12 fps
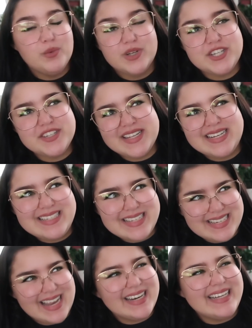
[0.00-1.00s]
which is
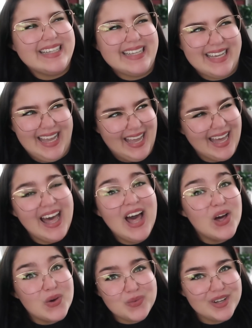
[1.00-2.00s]
incidentally
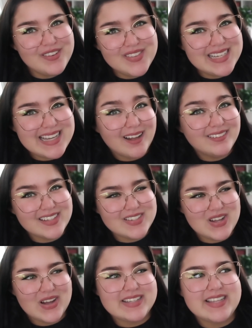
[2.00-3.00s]
one of the Tableau
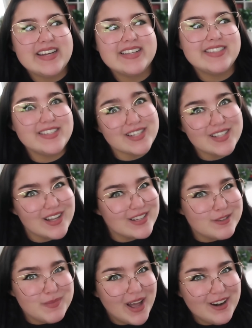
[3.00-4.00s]
songs that is still on
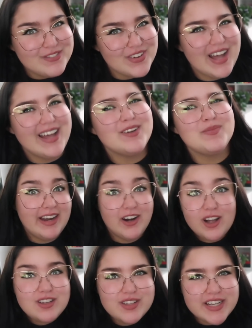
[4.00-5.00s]
Spotify. And
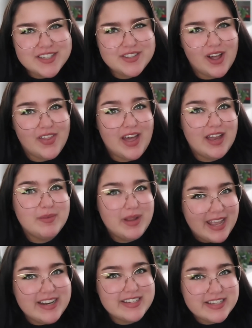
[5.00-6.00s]
also I saw that
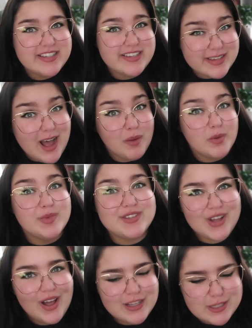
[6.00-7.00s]
Ateez's album is
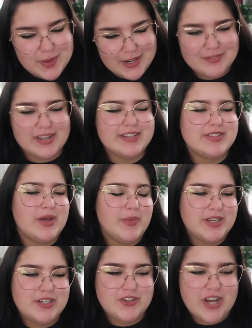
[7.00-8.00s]
on Spotify, so I
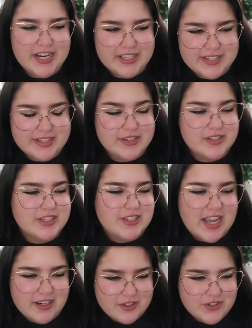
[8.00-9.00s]
went to try to listen to the
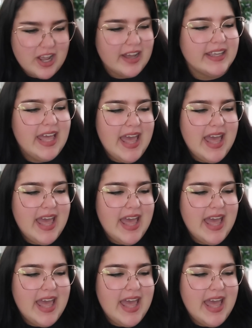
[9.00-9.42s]
title track,